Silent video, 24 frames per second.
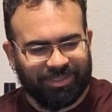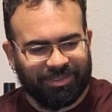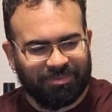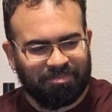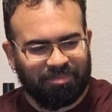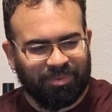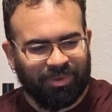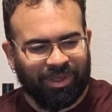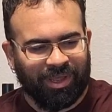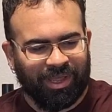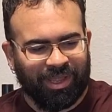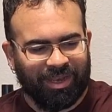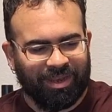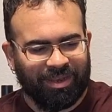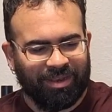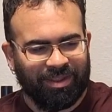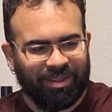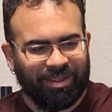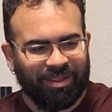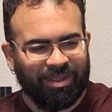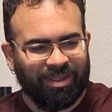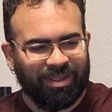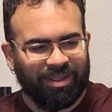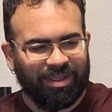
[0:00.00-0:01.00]
but
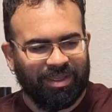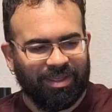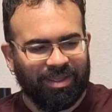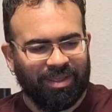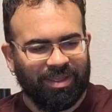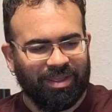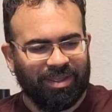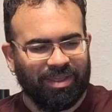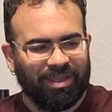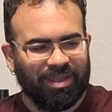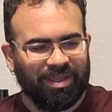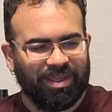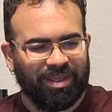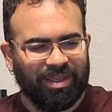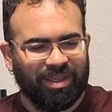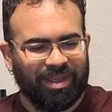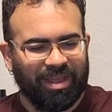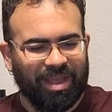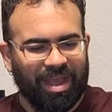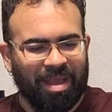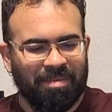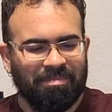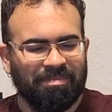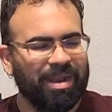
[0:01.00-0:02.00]

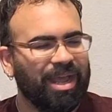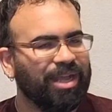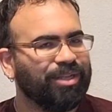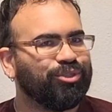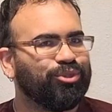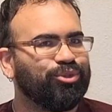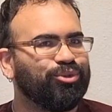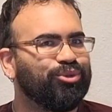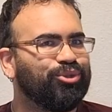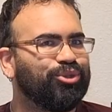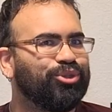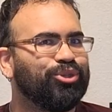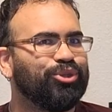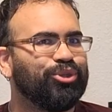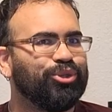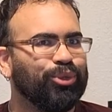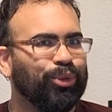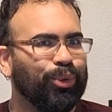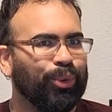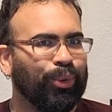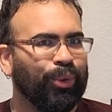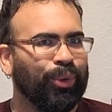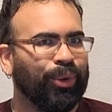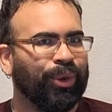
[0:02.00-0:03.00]
I'm not too
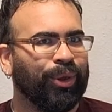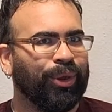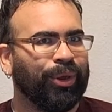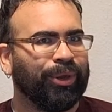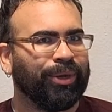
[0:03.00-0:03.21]
sure.